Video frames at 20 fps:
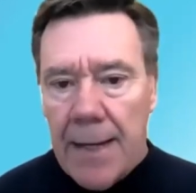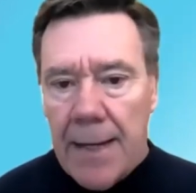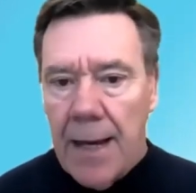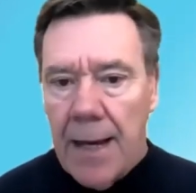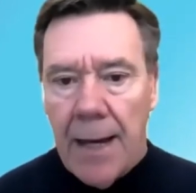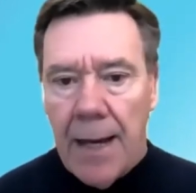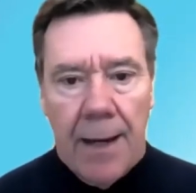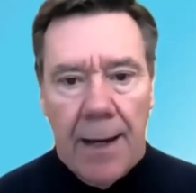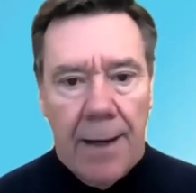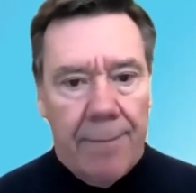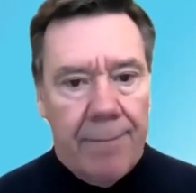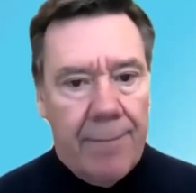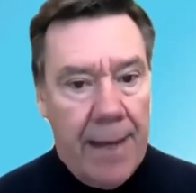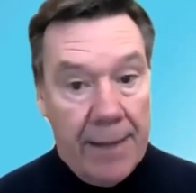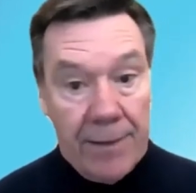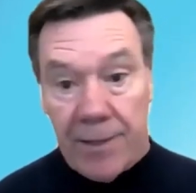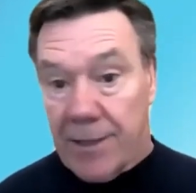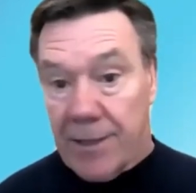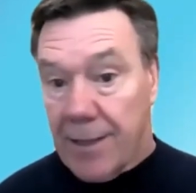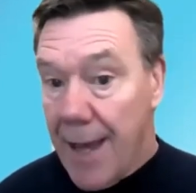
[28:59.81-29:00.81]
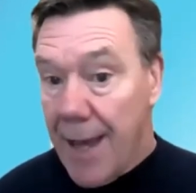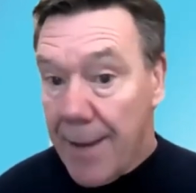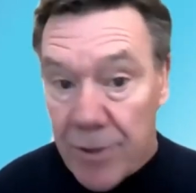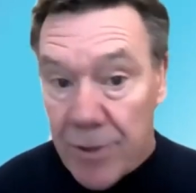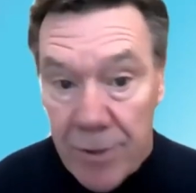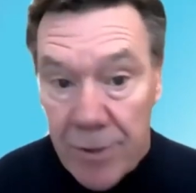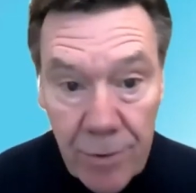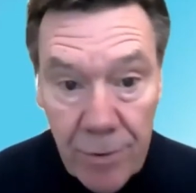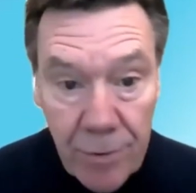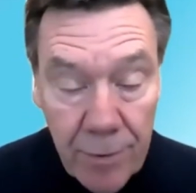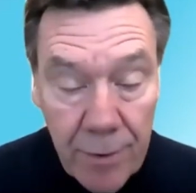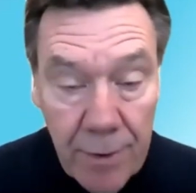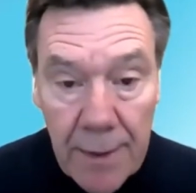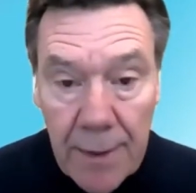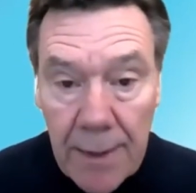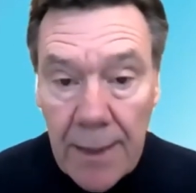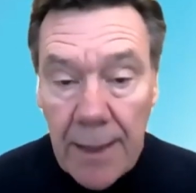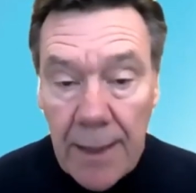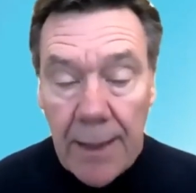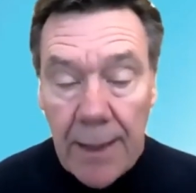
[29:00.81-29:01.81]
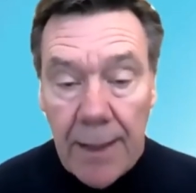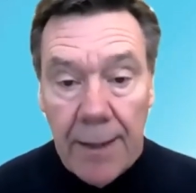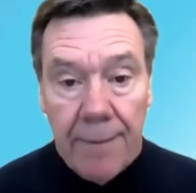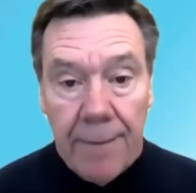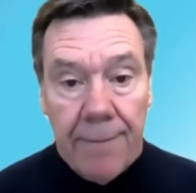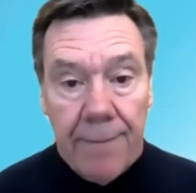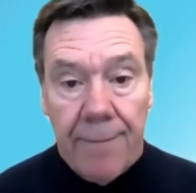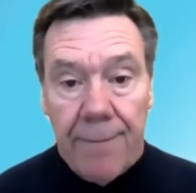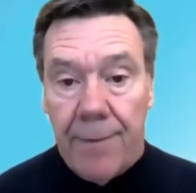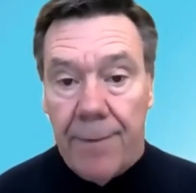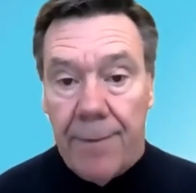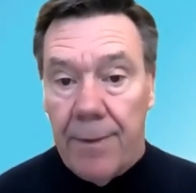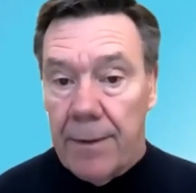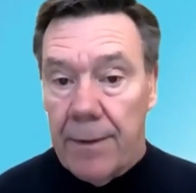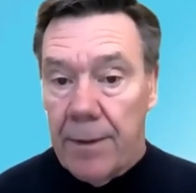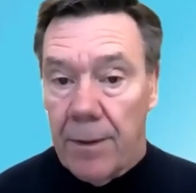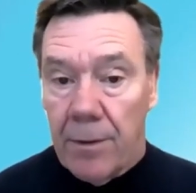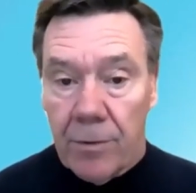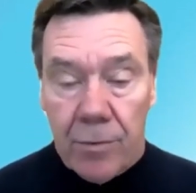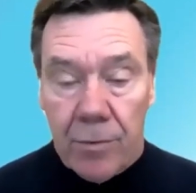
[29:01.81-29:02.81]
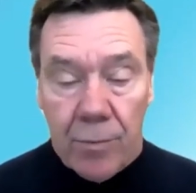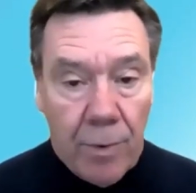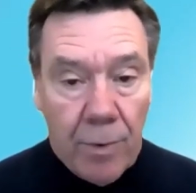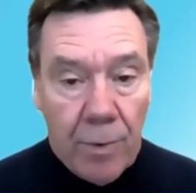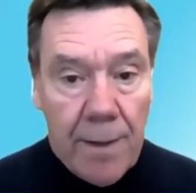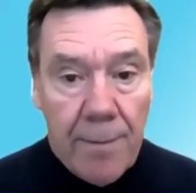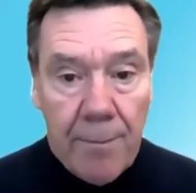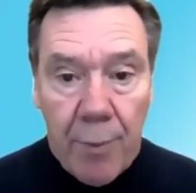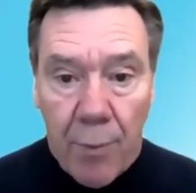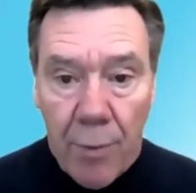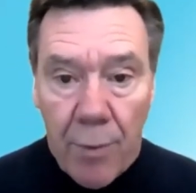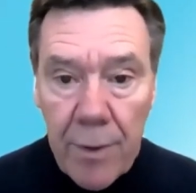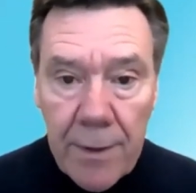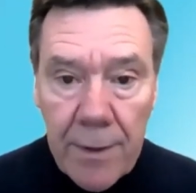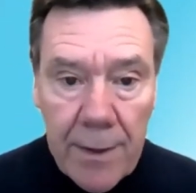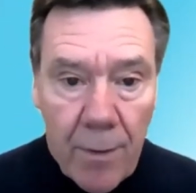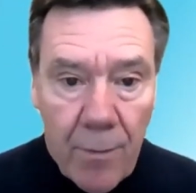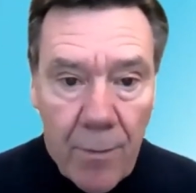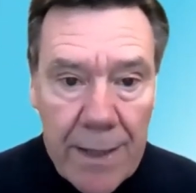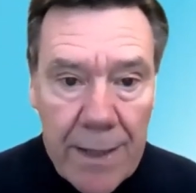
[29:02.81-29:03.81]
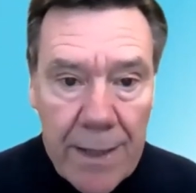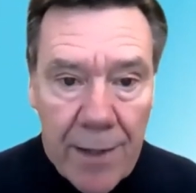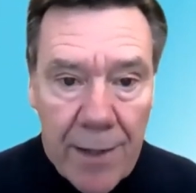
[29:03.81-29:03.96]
And slabs too. It's really important that we air